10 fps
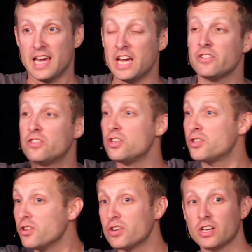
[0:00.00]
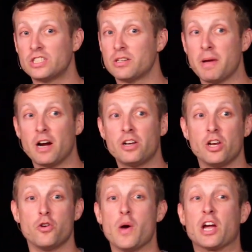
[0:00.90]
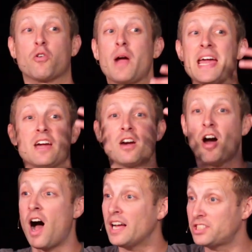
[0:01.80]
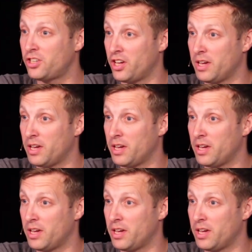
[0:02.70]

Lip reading: He is the true Good Samaritan who at great cost to